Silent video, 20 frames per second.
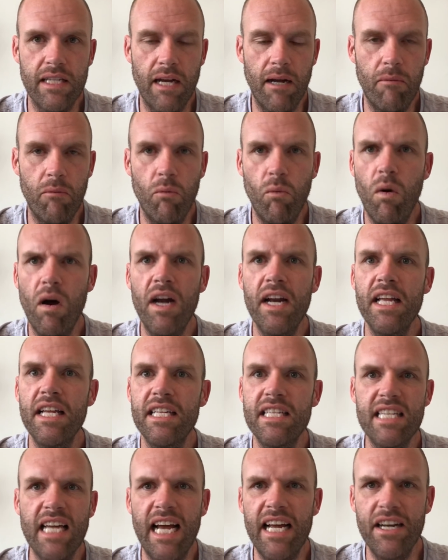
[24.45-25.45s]
Why do
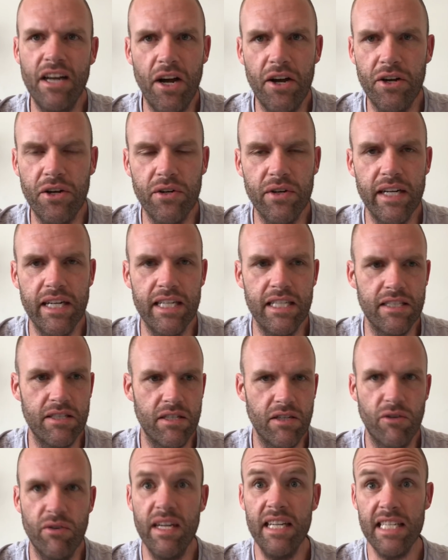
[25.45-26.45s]
you say no greens?
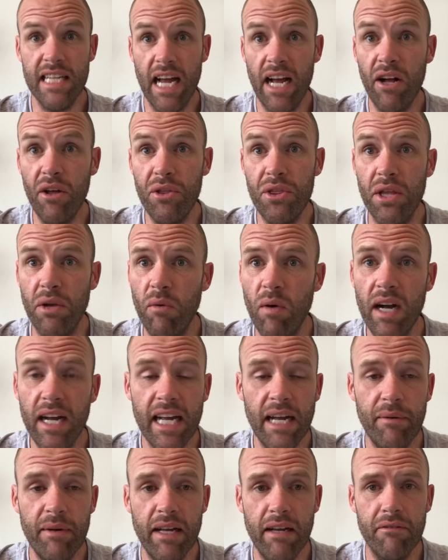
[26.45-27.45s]
The greens are healthy. Why
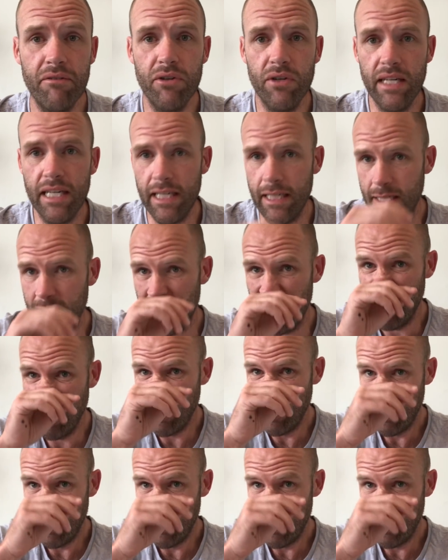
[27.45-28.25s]
can't we have greens?